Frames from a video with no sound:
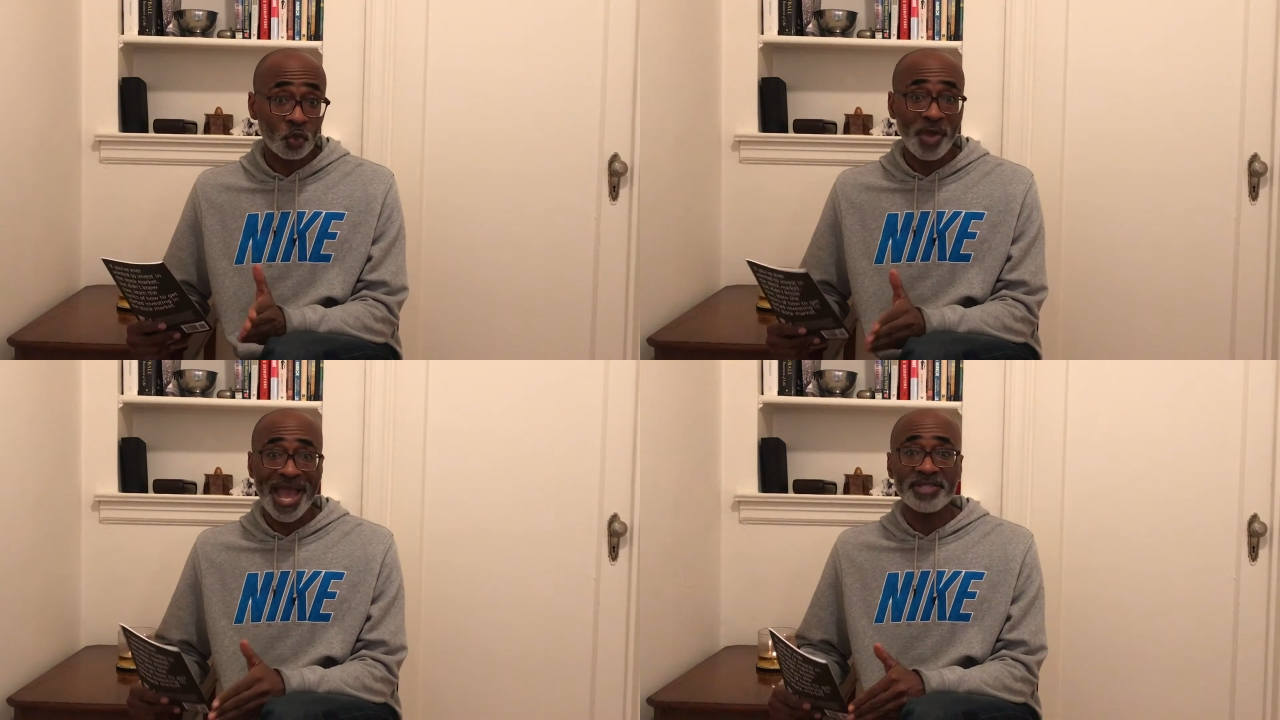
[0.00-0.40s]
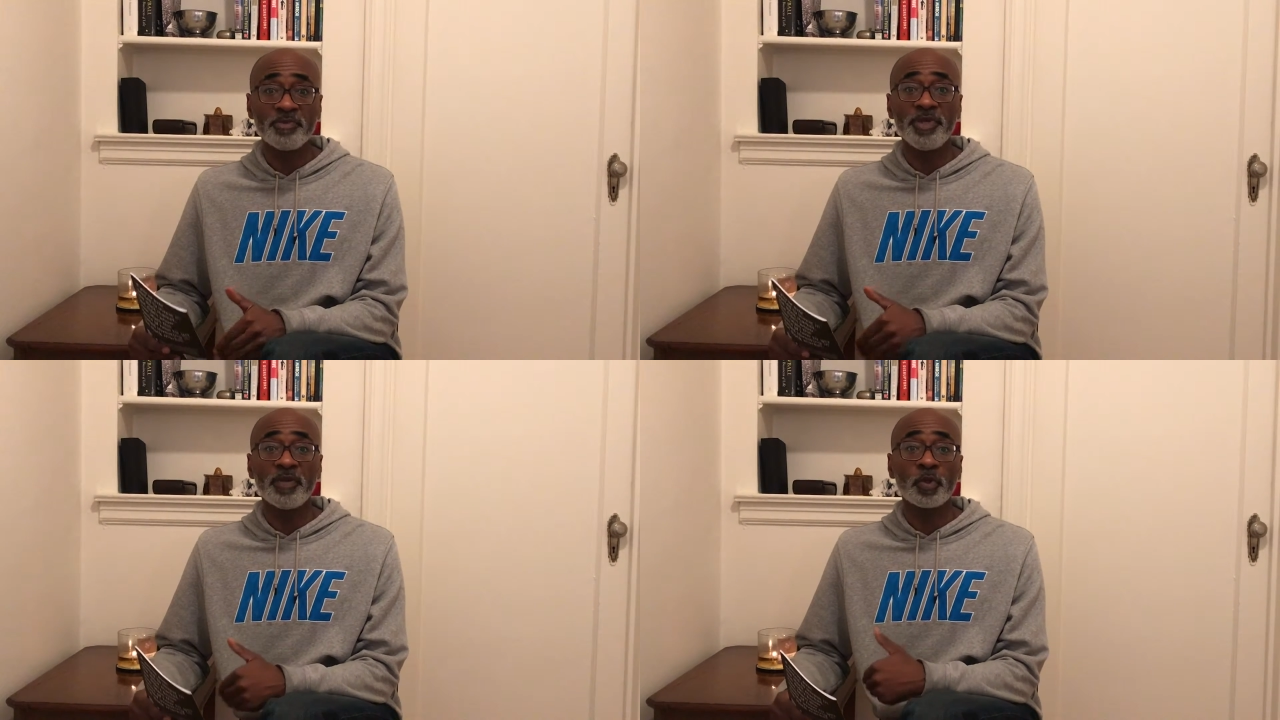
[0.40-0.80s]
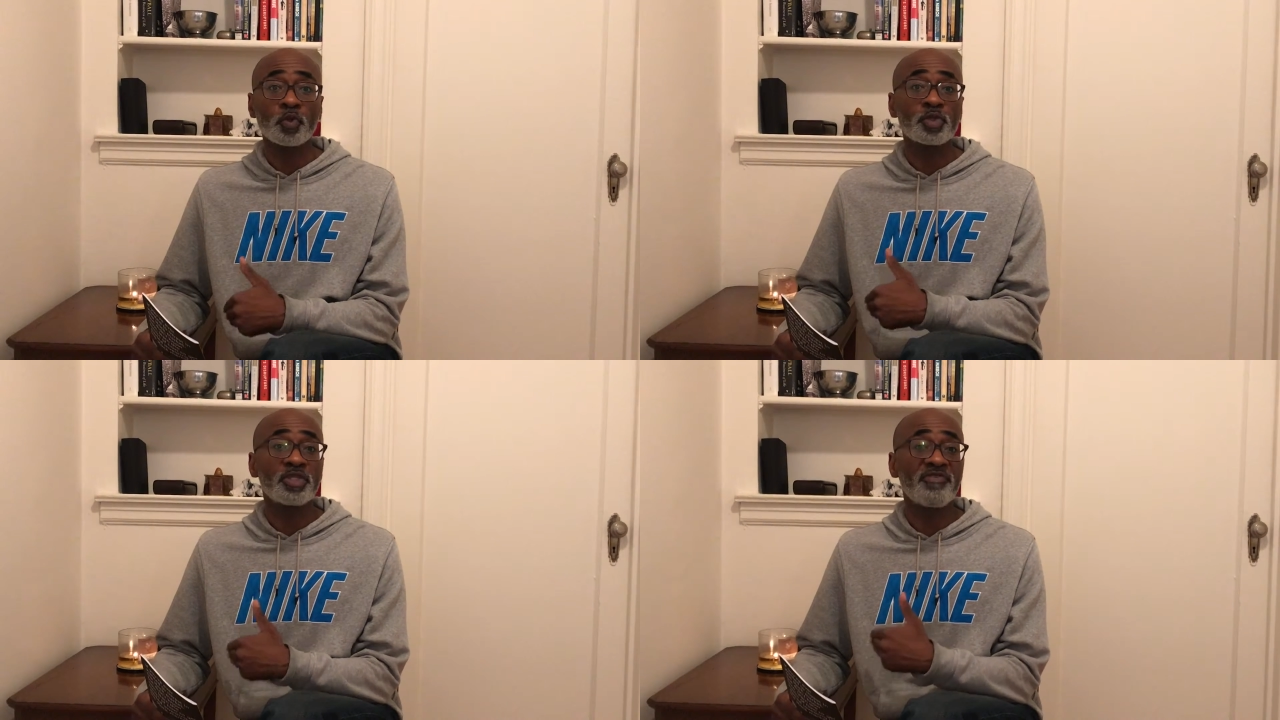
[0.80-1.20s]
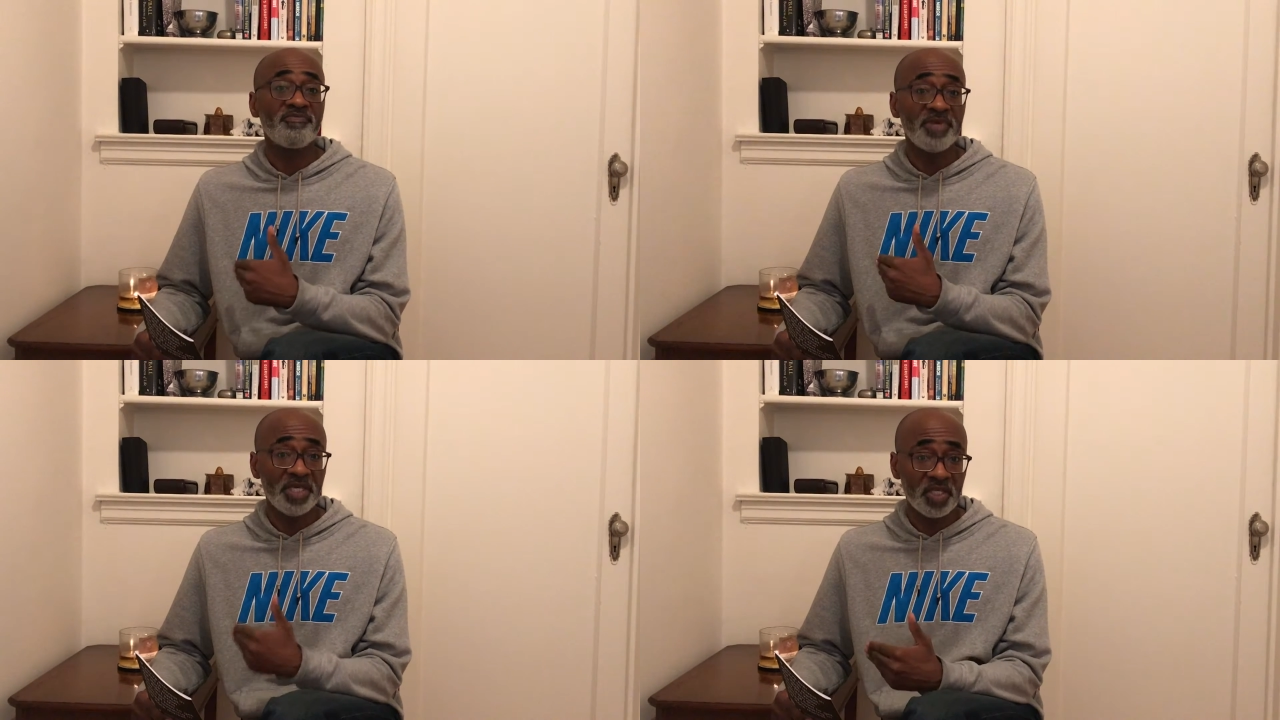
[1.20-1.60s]
You had to be a person of
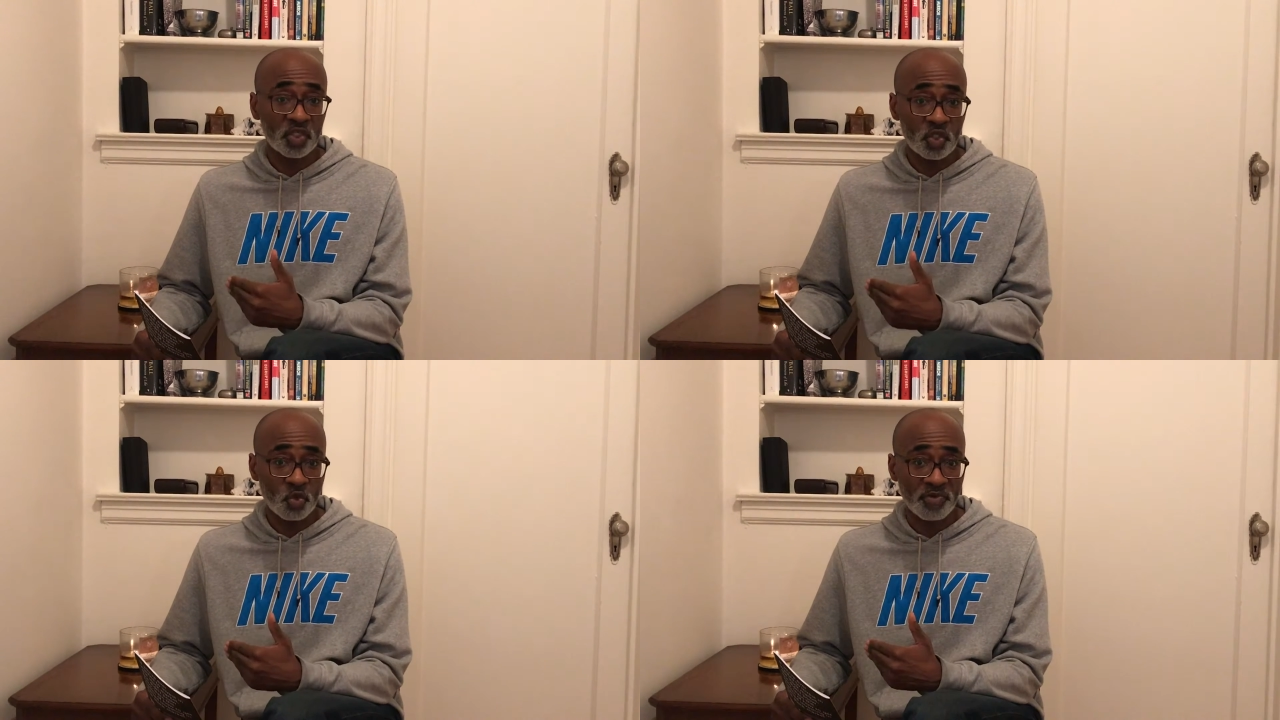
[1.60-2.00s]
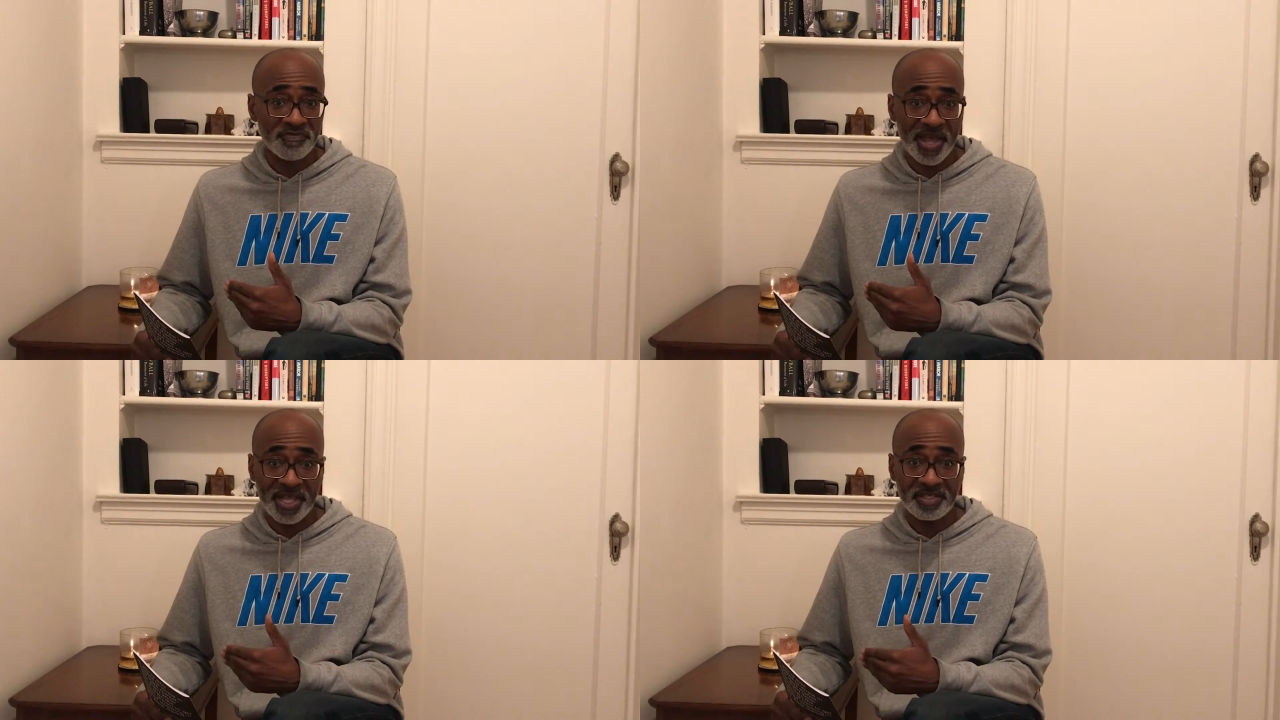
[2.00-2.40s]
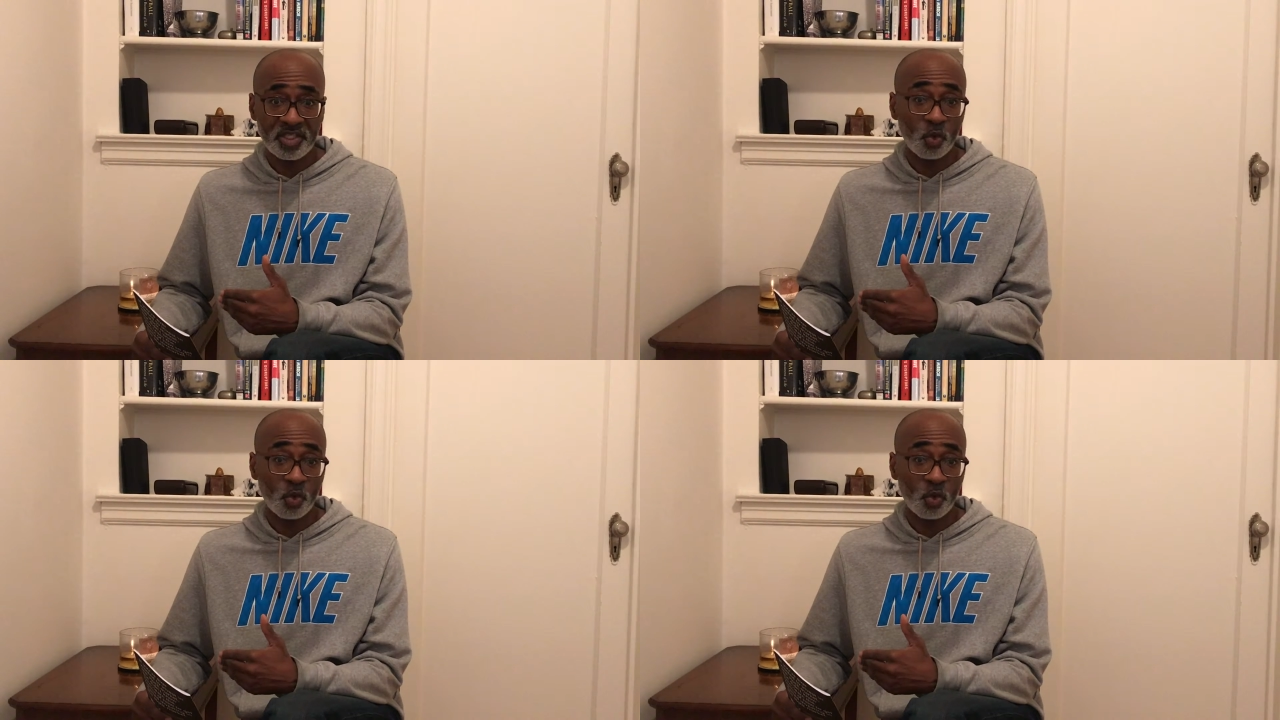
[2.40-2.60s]
means to invest.